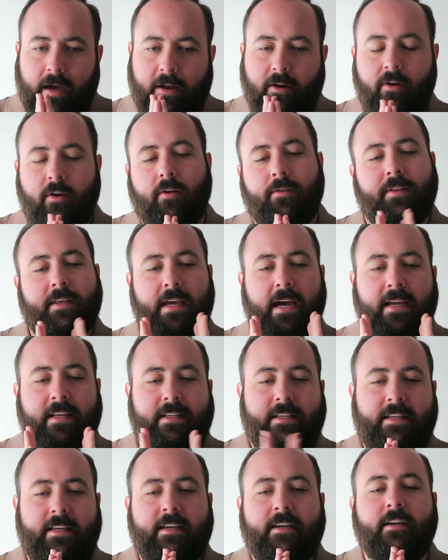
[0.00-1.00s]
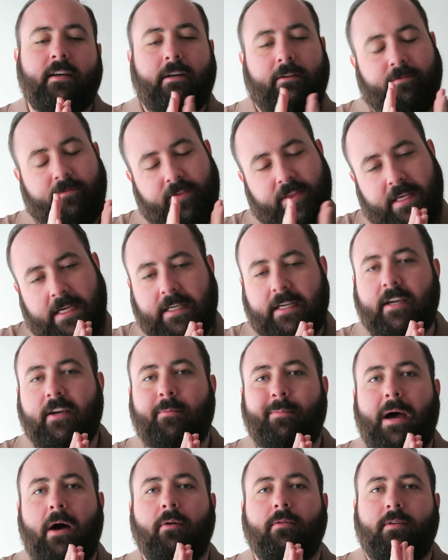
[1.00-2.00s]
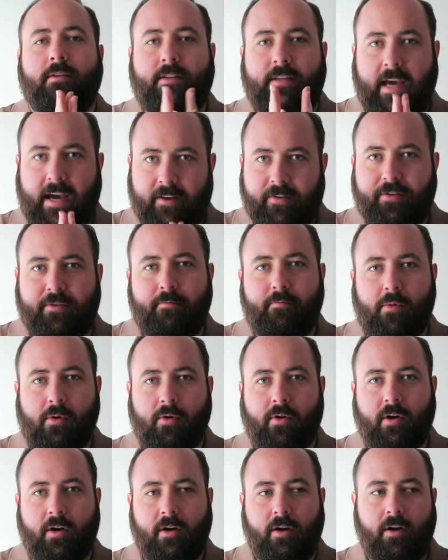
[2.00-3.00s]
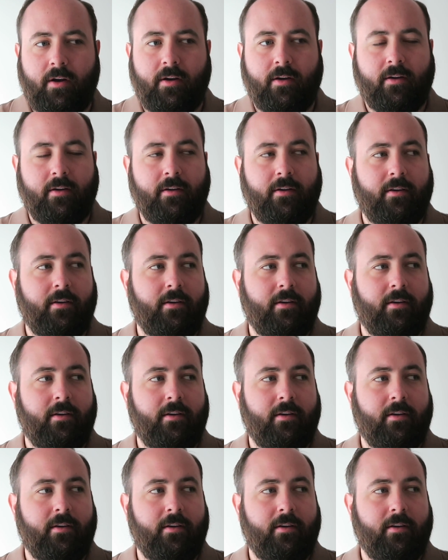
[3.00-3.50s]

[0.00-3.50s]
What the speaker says: don't know, the idea of thinking about death more,